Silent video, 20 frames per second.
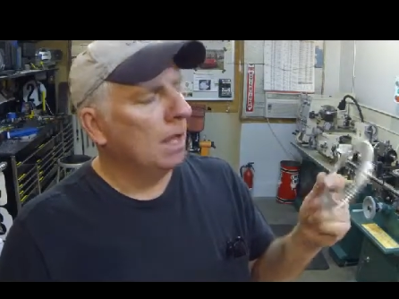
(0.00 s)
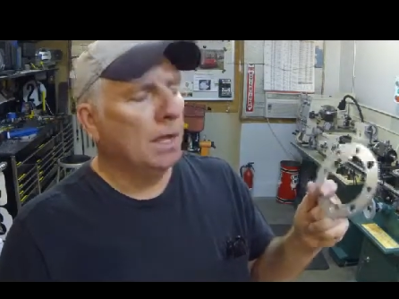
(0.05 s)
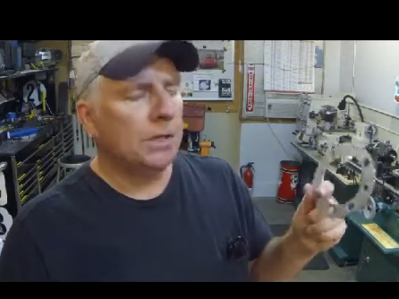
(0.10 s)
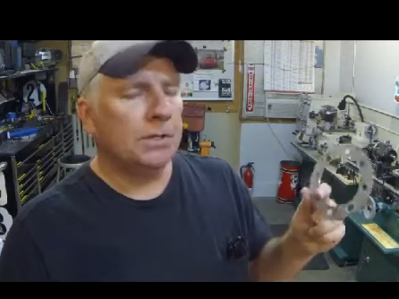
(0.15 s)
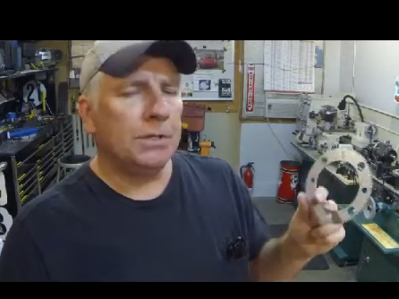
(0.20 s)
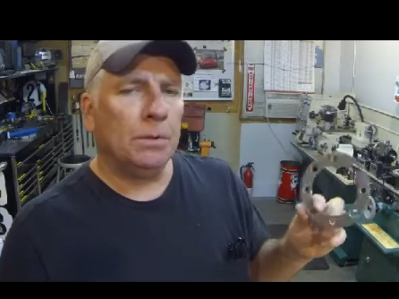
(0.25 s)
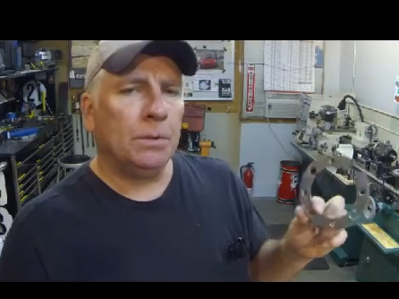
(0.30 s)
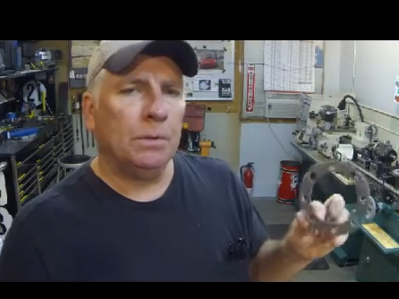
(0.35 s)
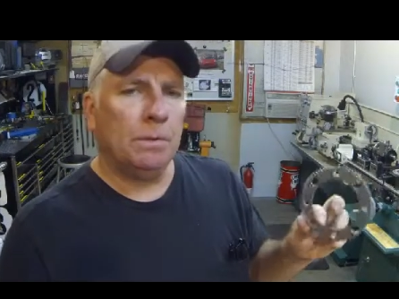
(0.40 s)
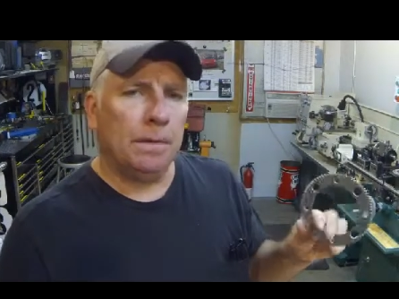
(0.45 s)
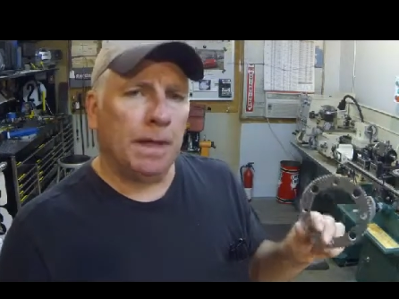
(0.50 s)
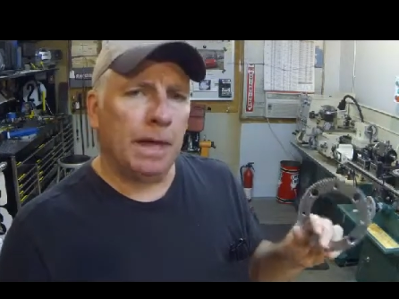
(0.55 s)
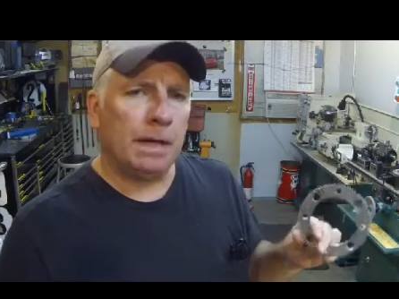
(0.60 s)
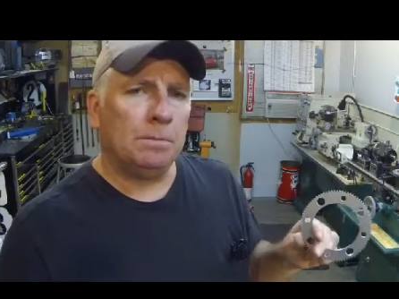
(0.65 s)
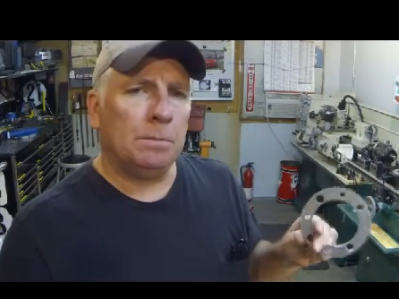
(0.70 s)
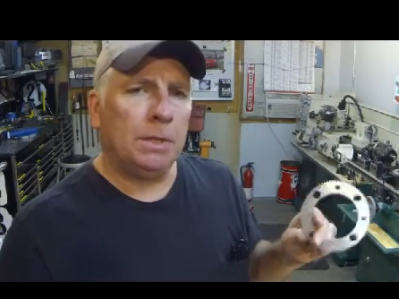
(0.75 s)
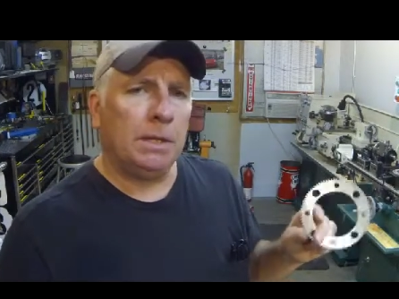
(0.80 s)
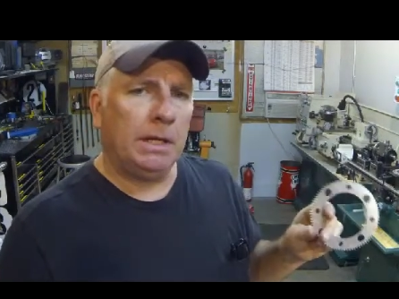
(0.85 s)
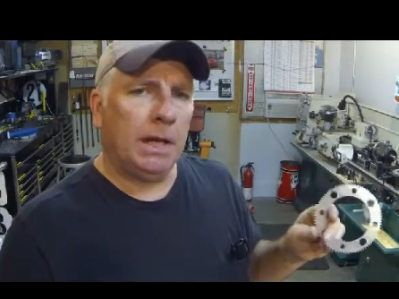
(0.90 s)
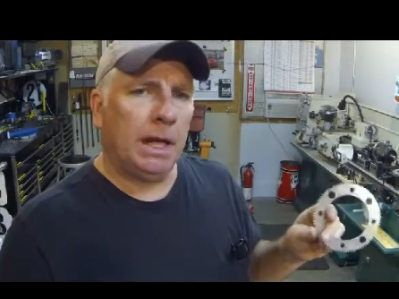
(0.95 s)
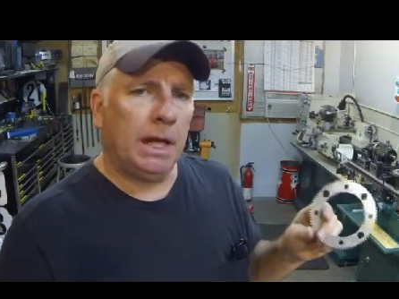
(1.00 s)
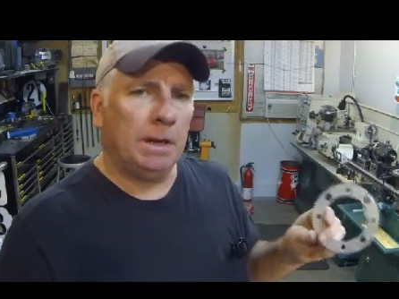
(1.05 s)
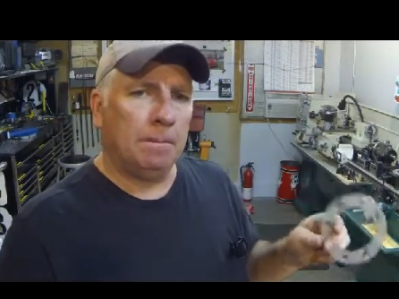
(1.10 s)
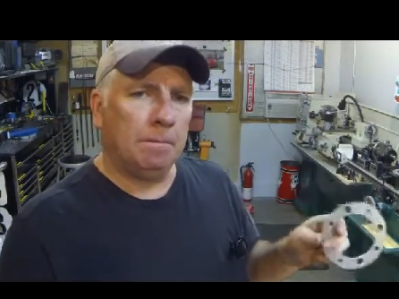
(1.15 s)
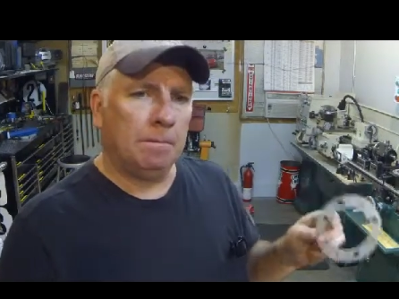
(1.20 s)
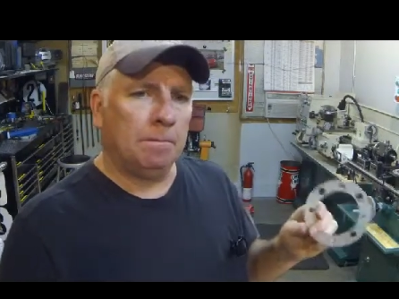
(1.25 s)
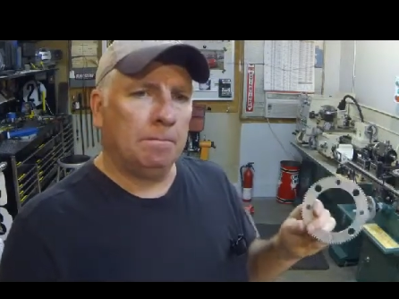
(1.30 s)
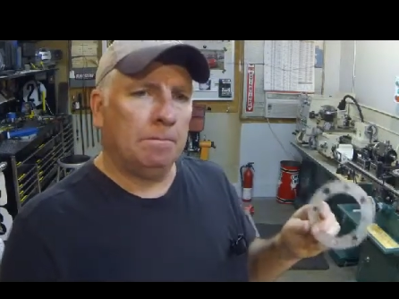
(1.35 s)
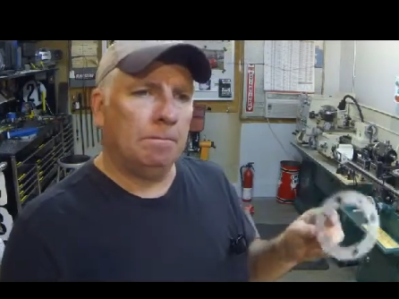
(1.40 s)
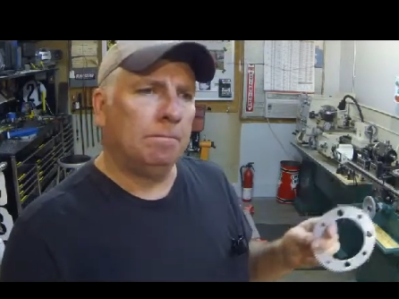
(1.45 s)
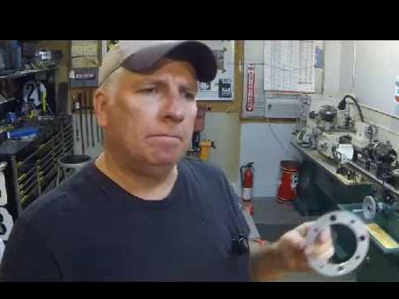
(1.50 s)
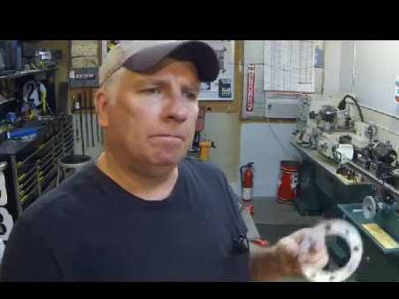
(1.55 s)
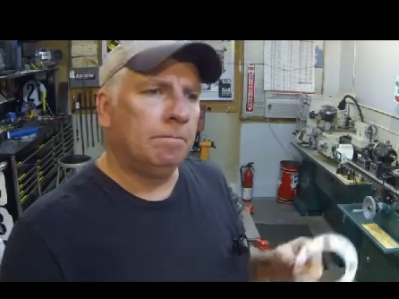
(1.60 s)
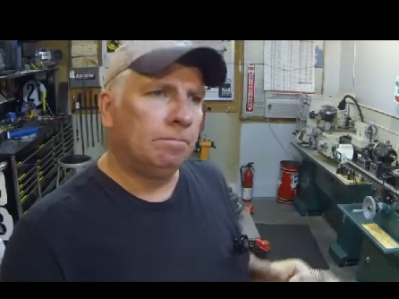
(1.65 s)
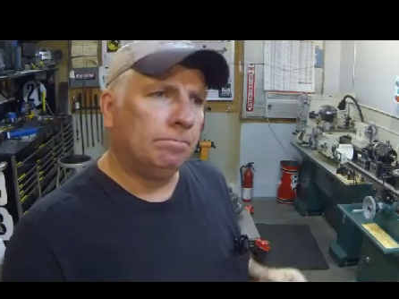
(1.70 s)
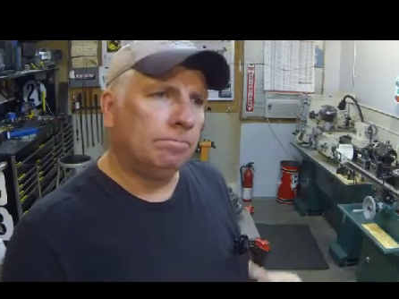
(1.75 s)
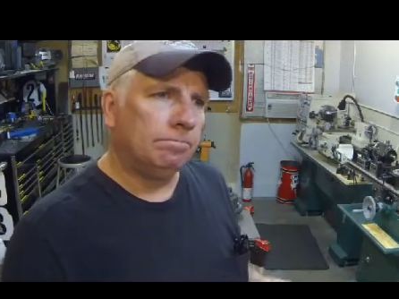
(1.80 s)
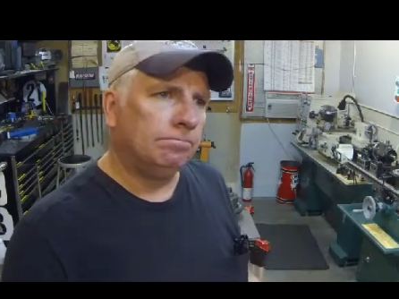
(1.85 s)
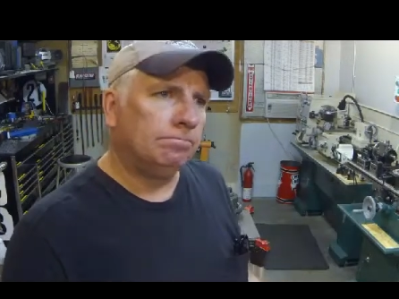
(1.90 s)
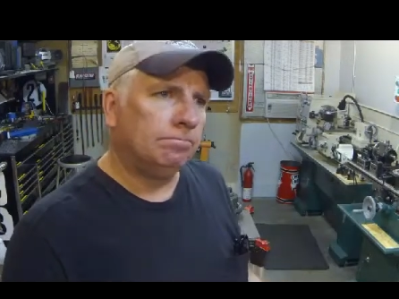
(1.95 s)
So that became
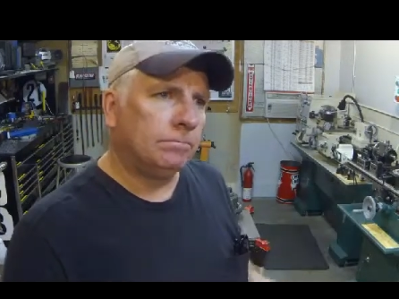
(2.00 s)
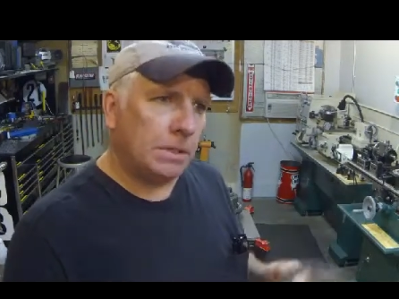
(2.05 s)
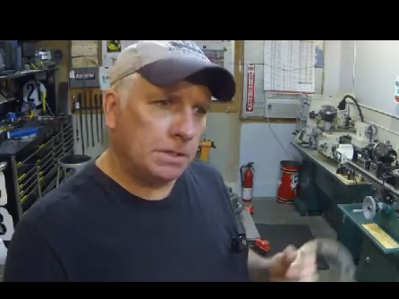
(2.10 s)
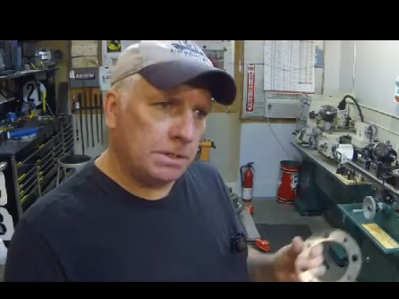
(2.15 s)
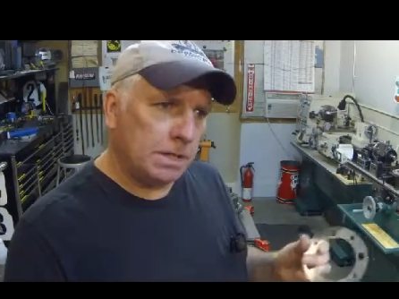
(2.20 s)
the